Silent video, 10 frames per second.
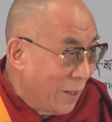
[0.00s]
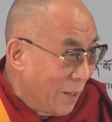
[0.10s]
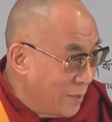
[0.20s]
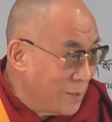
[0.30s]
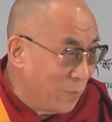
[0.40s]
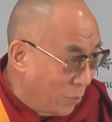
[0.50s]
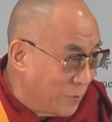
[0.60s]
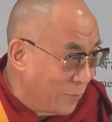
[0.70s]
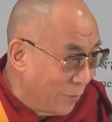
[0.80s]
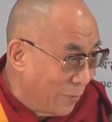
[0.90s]
it is
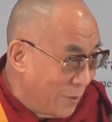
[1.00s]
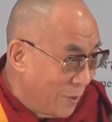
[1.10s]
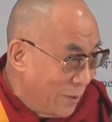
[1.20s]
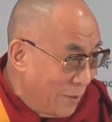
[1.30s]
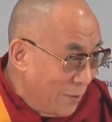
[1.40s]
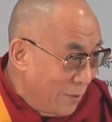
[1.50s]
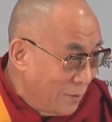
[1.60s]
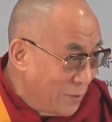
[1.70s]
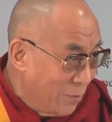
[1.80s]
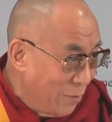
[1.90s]
possible.
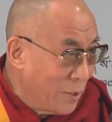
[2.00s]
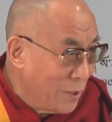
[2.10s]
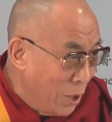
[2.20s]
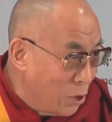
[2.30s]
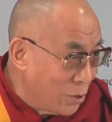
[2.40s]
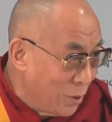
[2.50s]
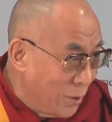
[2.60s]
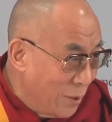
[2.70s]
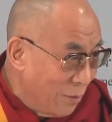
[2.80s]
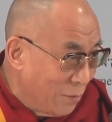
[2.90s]
It's quite natural.
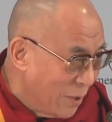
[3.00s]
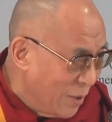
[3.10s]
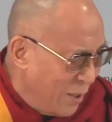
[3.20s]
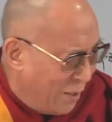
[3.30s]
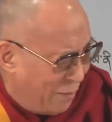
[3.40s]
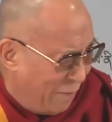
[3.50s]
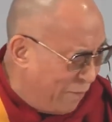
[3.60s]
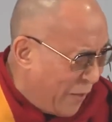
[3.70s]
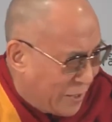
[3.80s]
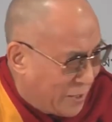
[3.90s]
It's a little
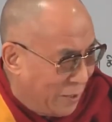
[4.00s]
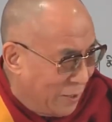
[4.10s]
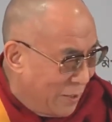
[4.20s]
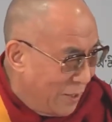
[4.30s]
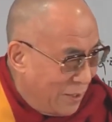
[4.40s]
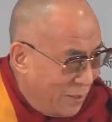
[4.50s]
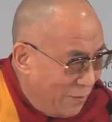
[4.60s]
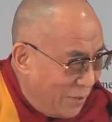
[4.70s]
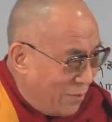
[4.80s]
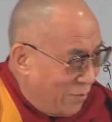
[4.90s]
fighting
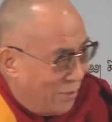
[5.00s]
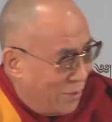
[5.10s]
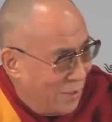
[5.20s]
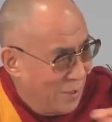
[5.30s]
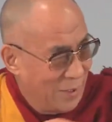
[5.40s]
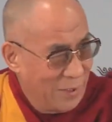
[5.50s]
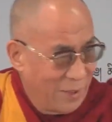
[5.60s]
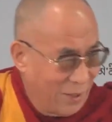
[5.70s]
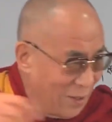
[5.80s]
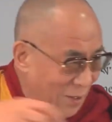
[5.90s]
with
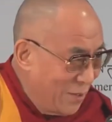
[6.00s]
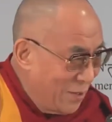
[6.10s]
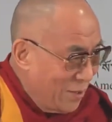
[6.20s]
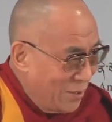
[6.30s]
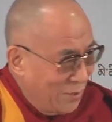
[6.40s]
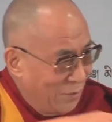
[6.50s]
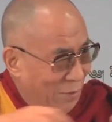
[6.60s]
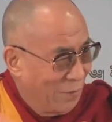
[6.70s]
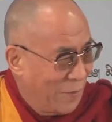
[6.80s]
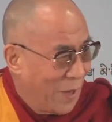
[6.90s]

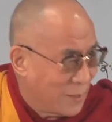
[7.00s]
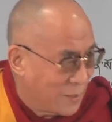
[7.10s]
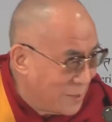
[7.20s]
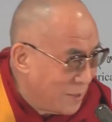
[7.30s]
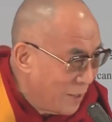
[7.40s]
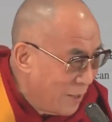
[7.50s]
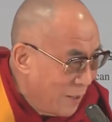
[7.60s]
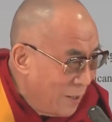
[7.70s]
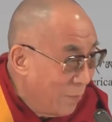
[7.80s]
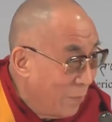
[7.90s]
your friends,
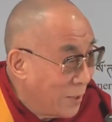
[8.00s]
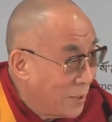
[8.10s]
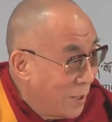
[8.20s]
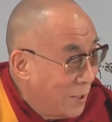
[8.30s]
but